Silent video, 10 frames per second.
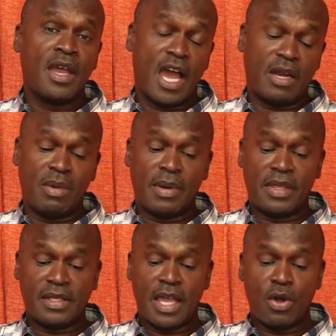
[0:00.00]
I remember
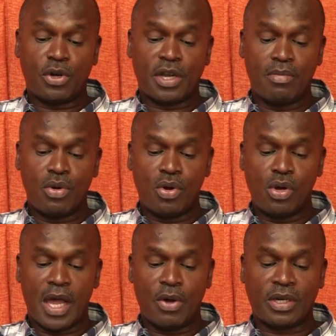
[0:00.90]
this guy who wrote a book
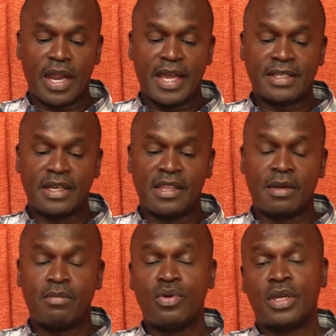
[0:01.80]
called Outliers, and in
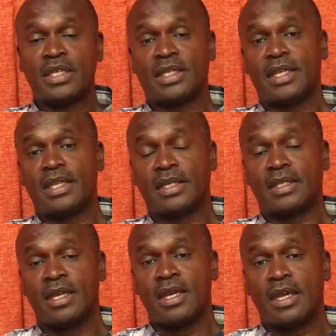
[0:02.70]
that book he said that
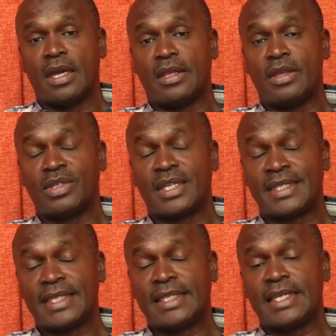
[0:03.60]
there was a
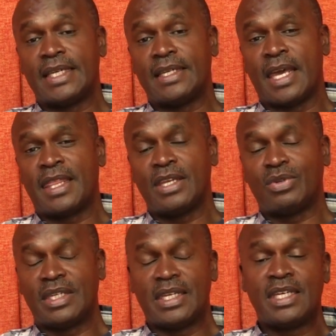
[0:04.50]
city in, I think it
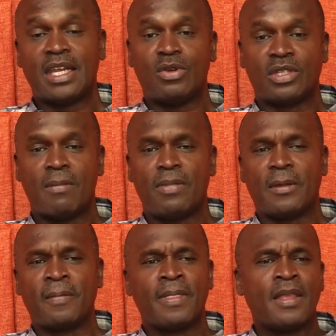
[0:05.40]
was in Italy or
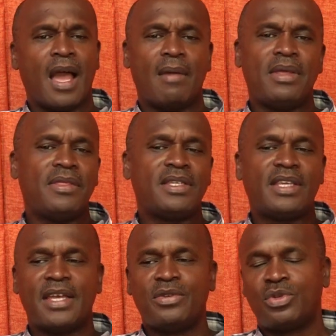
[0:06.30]
something. I mean, these
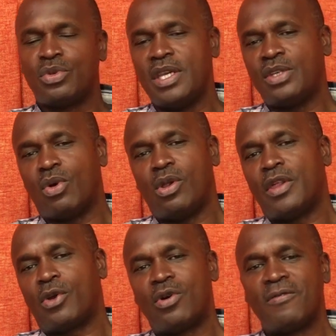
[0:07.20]
guys used to eat all
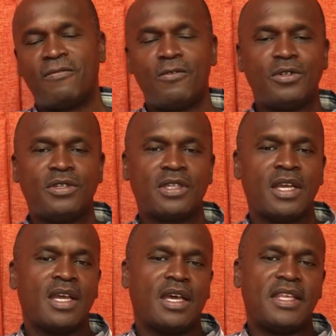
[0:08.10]
the wrong foods.
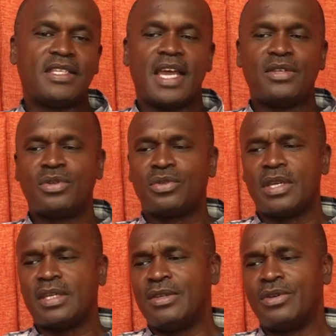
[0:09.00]
These guys used
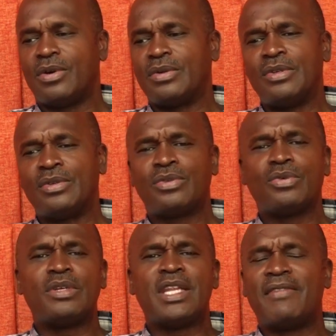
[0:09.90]

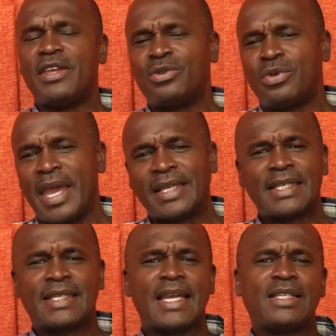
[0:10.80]
to never used to
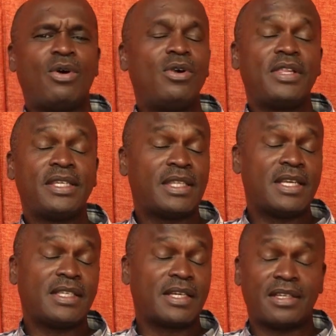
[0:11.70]
exercise. All these
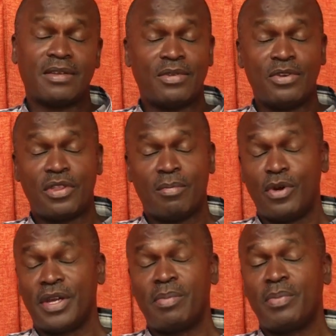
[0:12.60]
things that the
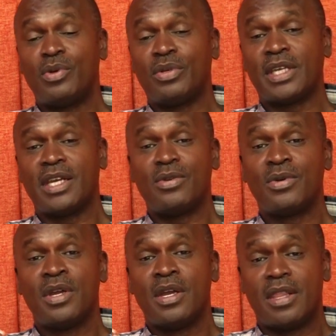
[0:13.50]
modern people will tell you,
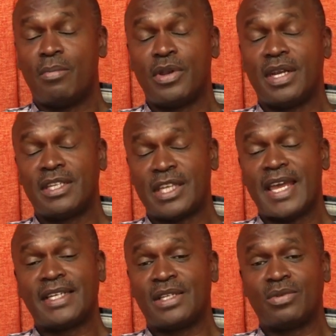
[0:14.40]
the modern
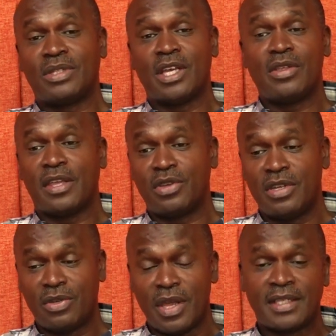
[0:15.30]
scientists will tell you that you
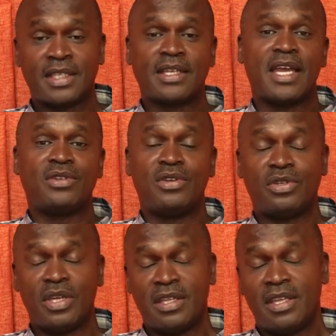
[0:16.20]
need to exercise, you need
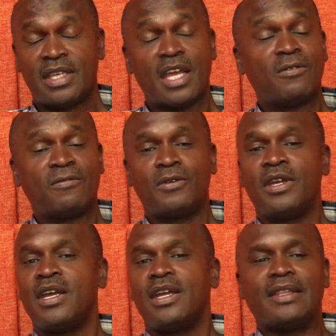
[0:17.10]
to eat this kind of food.
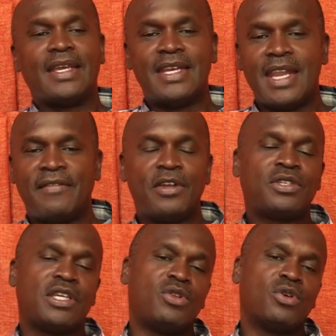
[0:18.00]
They never used
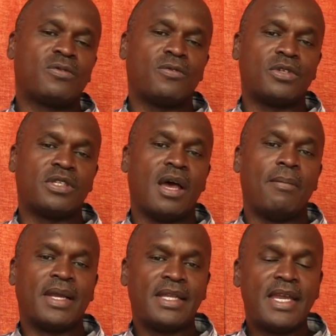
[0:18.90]
to eat those foods,
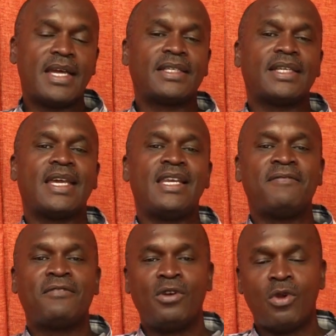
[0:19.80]
but yet they
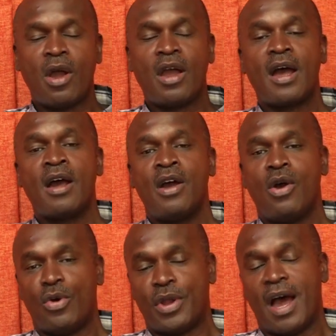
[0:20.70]
lived longer
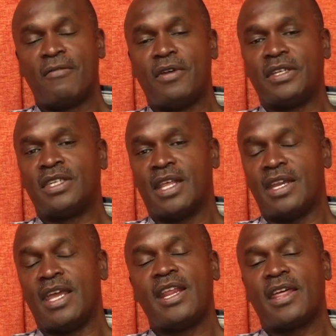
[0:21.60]
on average than
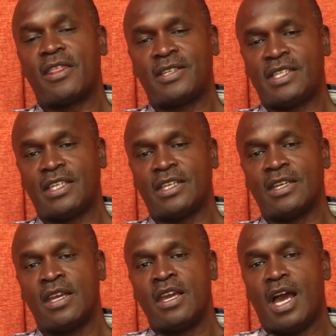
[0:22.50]
any other city.
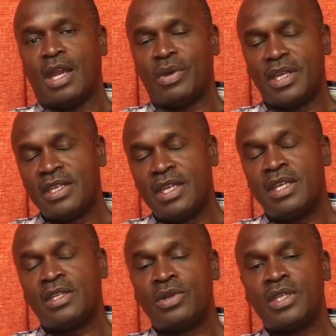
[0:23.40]
And when he did
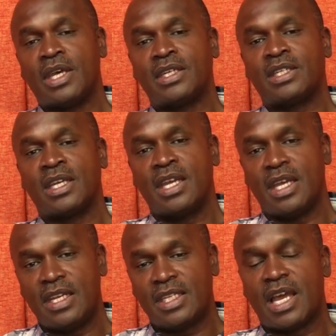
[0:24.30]
his research, he
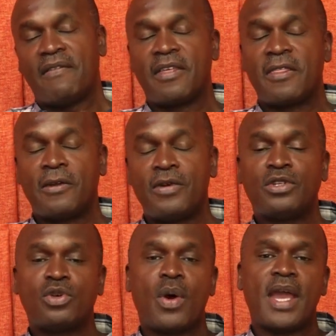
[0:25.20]
discovered that the
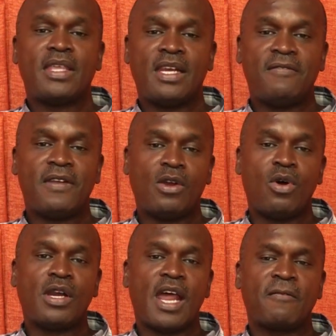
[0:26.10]
reason why they lived a
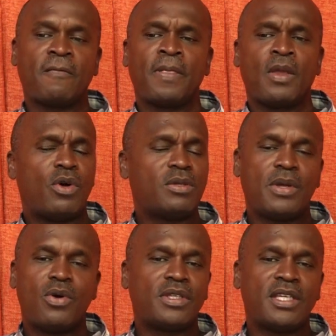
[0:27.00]
long life was
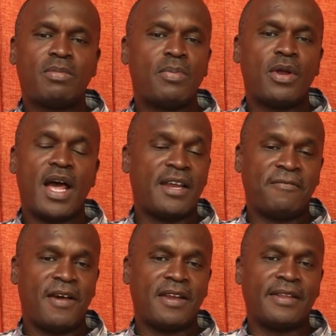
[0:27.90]
because these people had
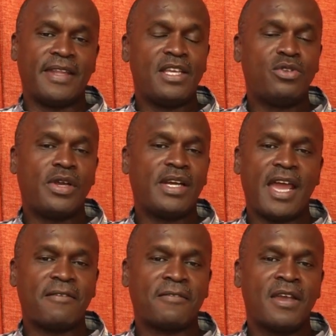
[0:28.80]
fun. They enjoyed
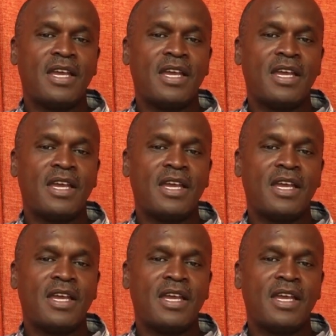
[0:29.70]
life.